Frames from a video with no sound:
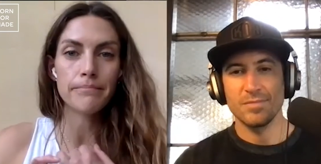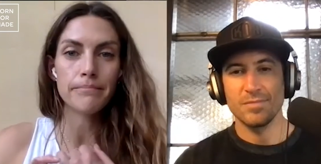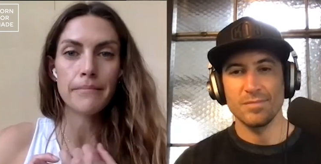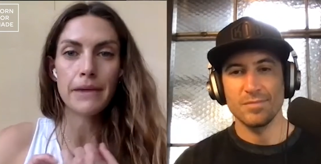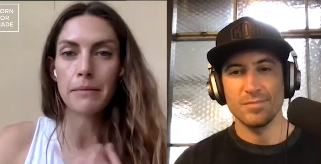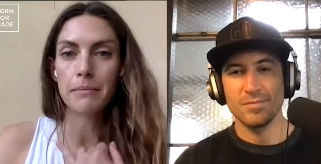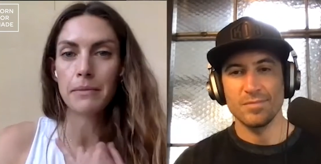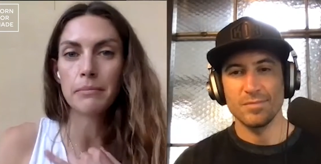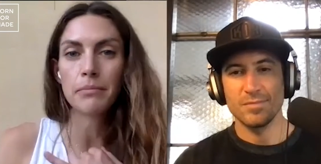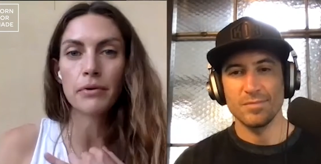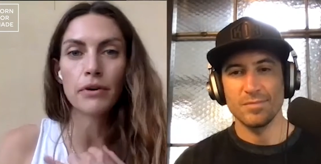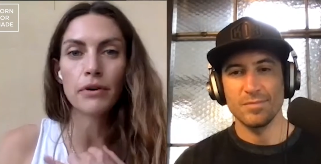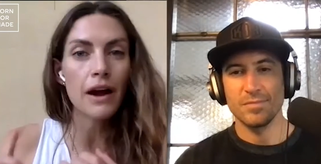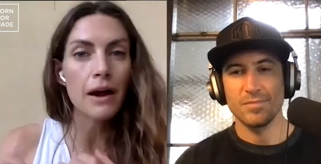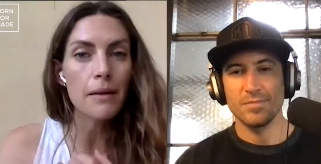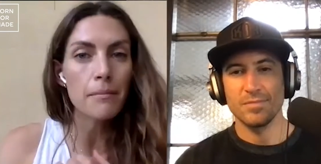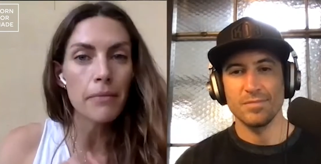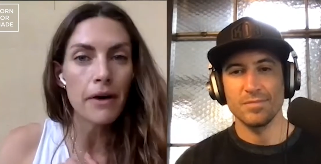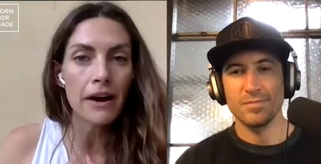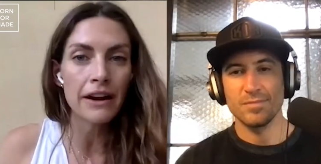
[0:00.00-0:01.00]
Speaker 1: made me put
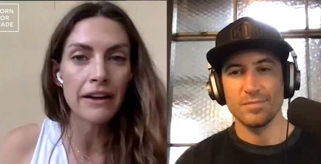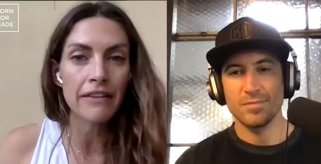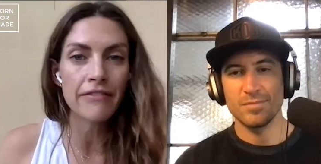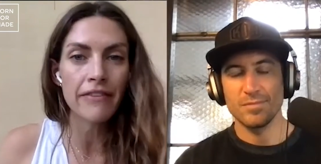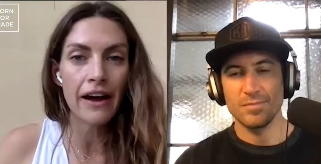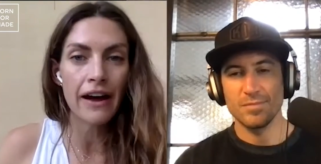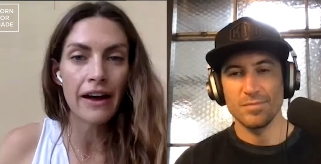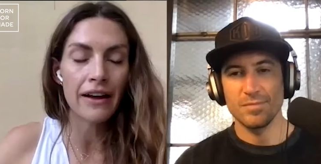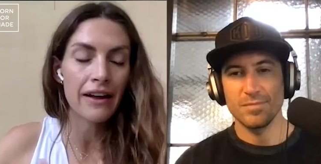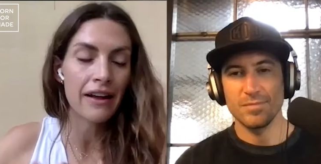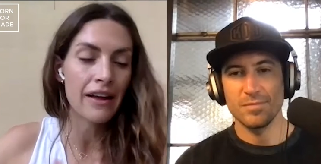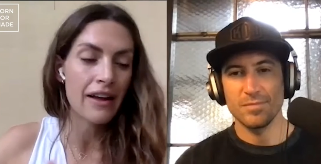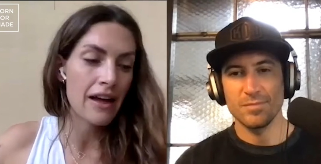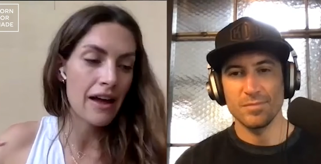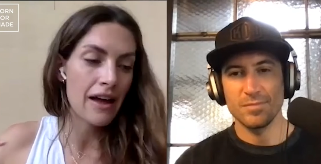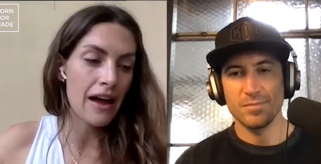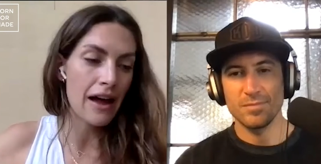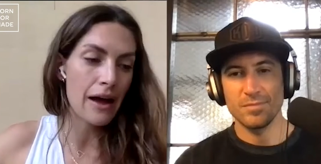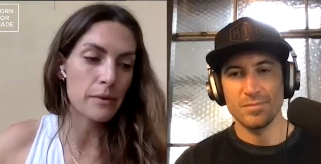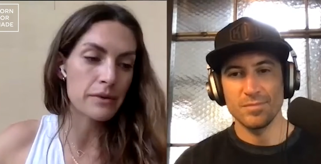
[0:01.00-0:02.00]
on body fat.
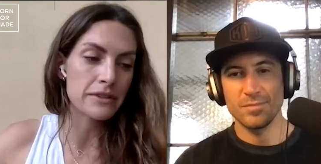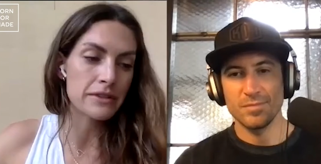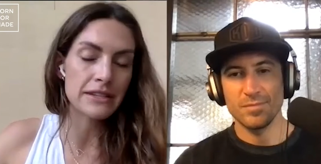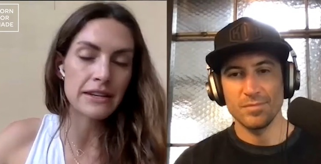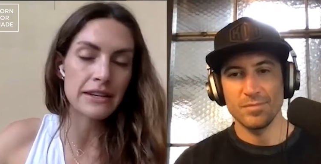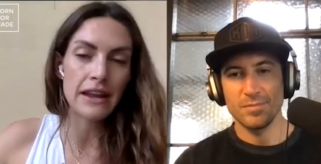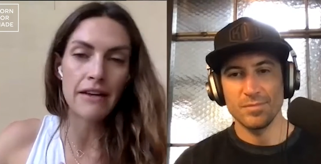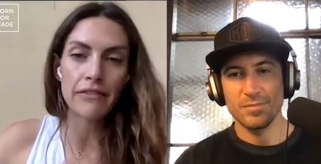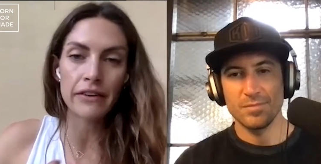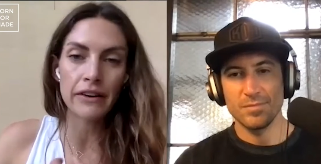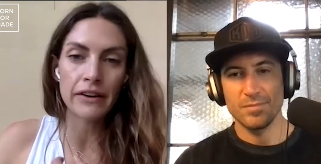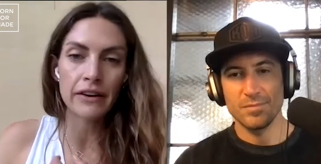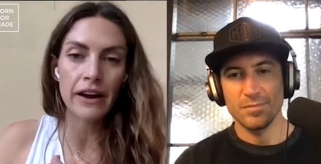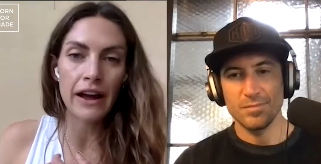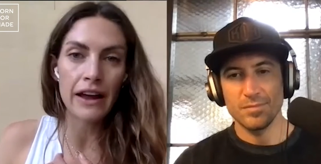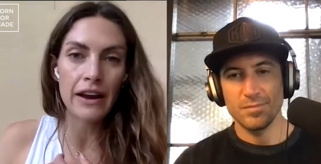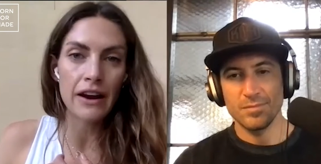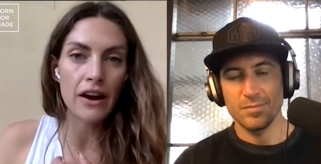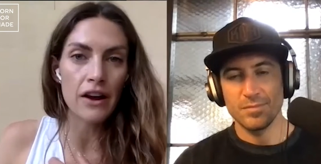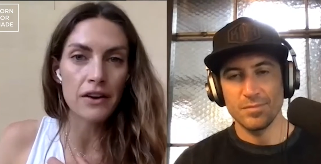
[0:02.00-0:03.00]
I was never
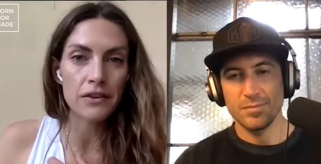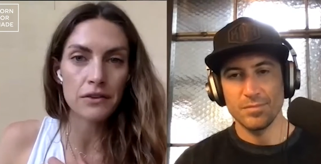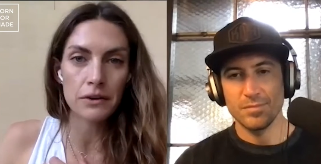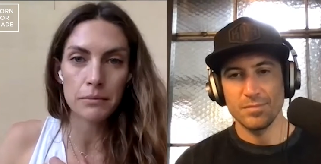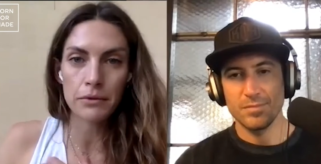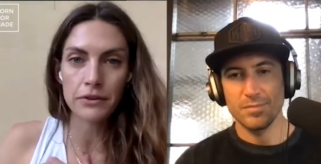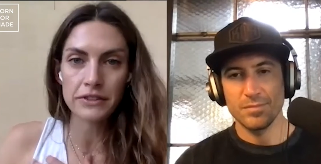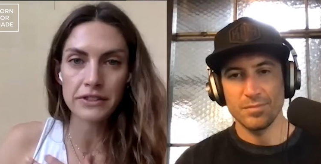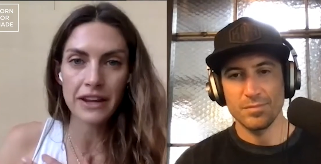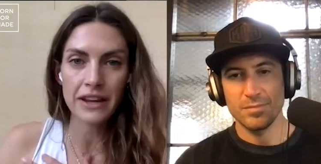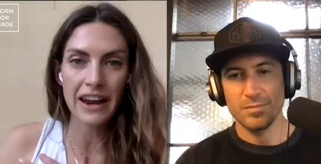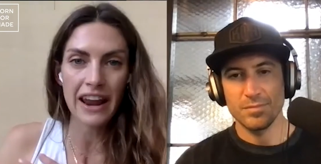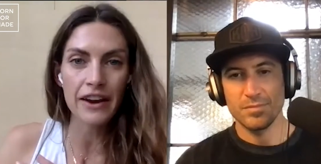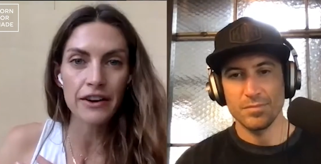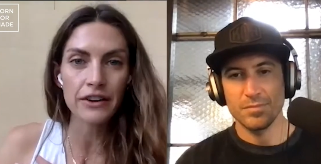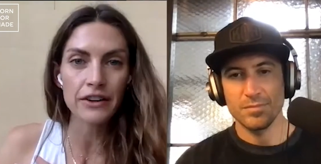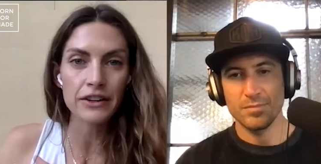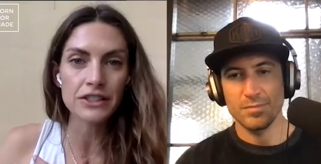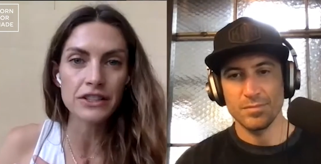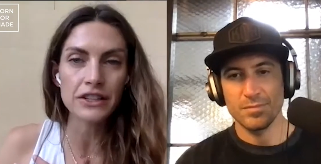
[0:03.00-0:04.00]
at 100%
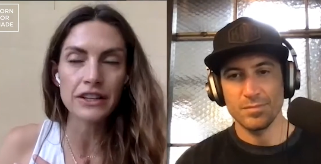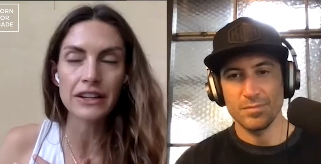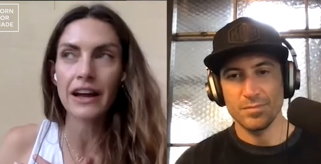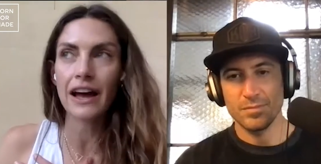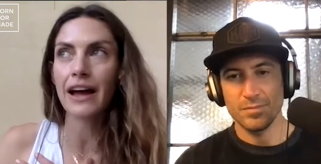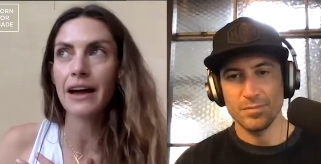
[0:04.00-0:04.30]
energy.